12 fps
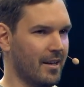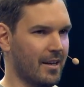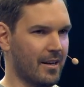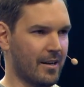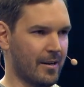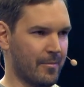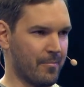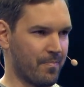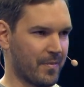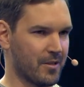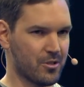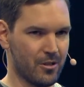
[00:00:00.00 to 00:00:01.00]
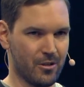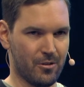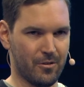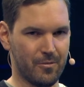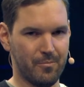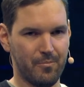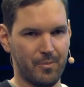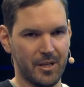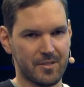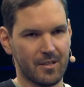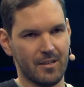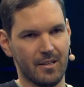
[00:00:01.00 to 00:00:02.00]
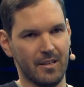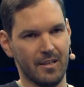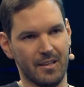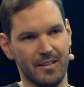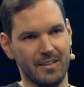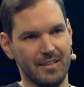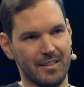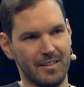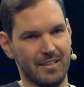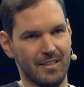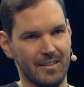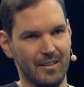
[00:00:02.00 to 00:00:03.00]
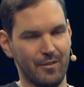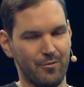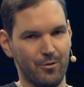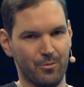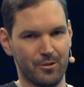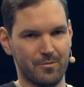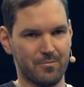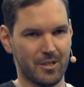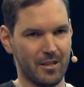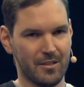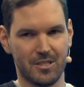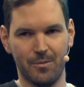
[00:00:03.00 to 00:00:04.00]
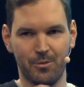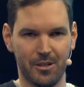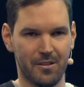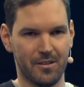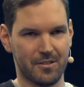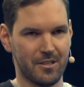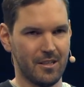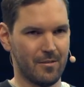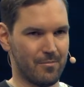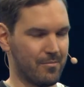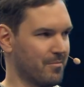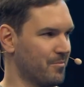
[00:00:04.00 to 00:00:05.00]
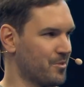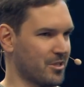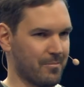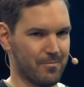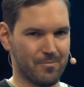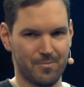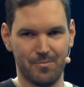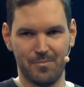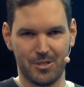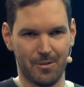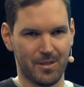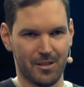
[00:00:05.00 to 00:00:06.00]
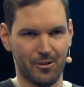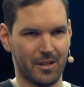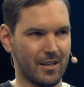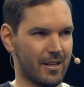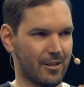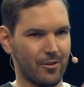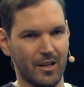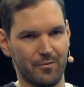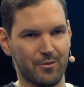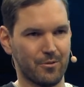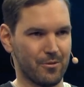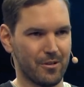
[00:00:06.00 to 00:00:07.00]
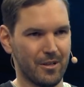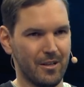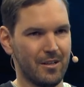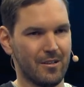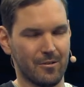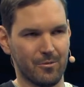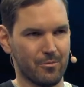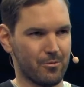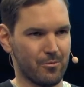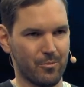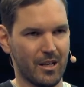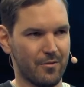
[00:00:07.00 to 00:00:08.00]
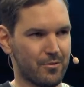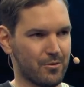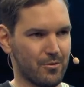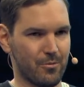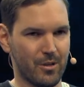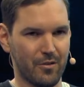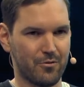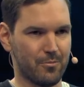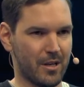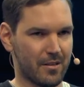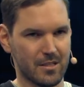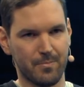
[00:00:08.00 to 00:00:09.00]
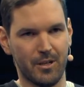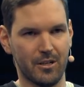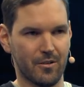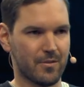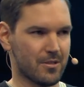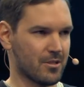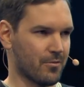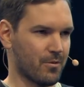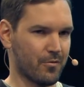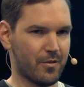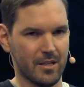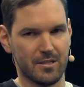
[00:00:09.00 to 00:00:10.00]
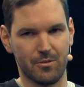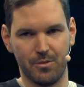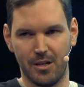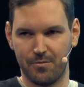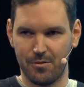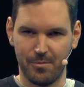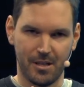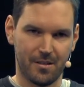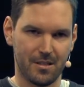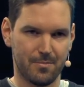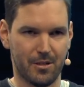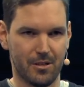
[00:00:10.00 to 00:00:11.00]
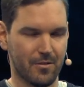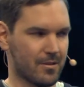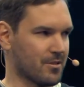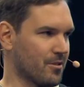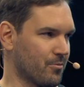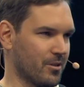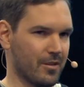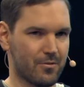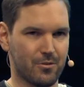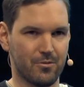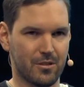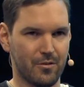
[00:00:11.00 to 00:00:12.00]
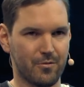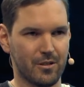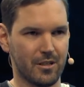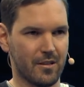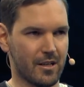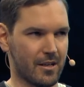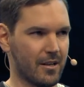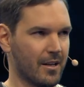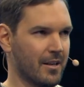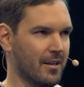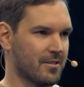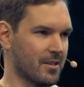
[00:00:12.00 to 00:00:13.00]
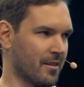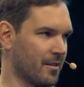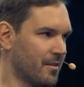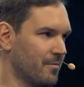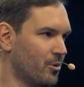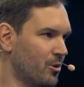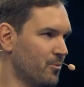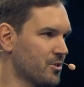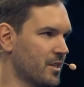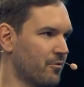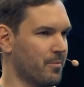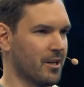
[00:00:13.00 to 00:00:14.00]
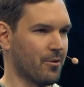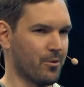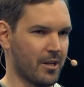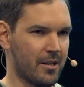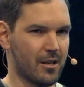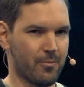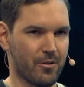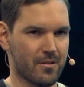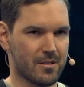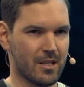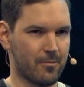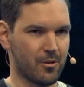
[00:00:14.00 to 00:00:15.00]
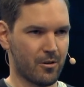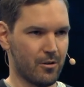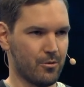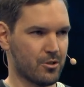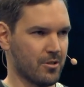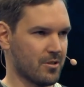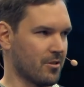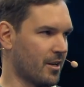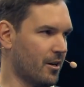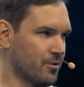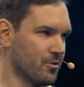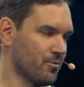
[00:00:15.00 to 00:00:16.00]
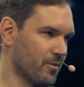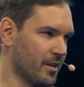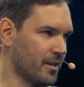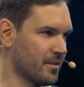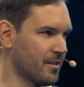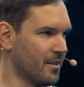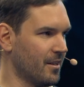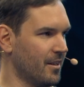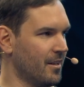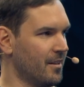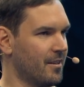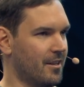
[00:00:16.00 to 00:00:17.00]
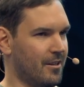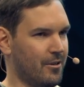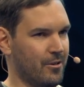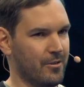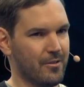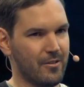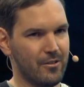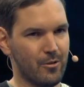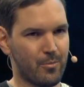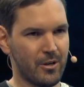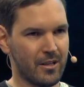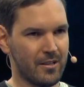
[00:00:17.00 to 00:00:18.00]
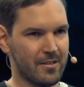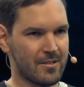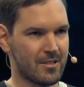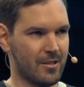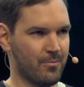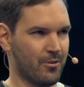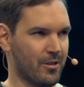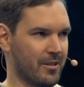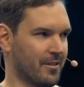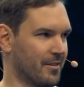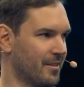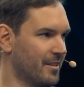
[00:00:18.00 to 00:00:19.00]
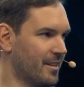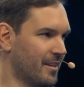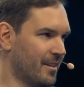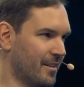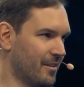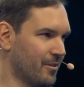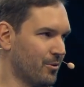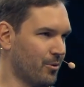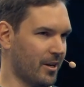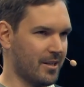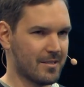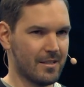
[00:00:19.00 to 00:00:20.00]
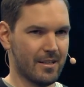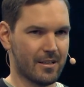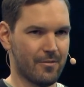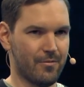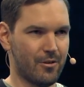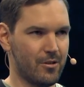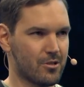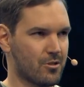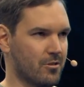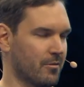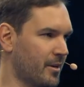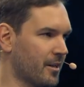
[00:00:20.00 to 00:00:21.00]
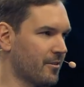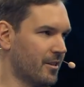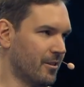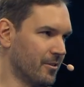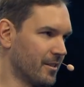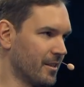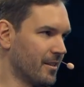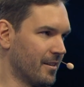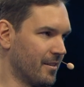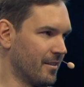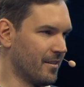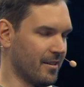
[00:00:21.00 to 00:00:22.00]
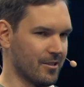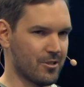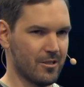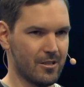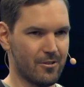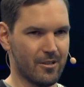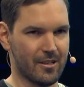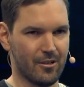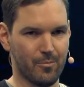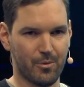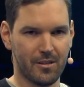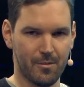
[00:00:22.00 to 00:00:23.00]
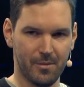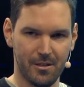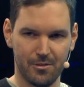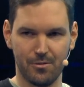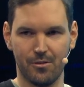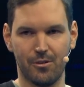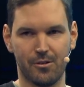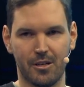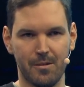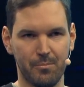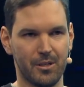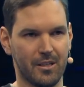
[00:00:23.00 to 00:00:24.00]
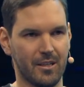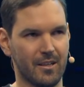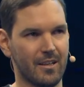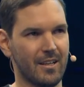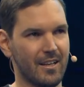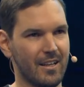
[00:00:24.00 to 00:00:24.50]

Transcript: Um, so basically, uh, if you would tell someone in the team some something, okay, like you have to, uh, we have to, we have to make this part of the software faster. We have to make this part of the software. We have to do it differently. Then, then almost everybody would end up with the same conclusions on how to do that. Now you bring in someone uh, who has like a very strong background in in engineering. You bring them into your company.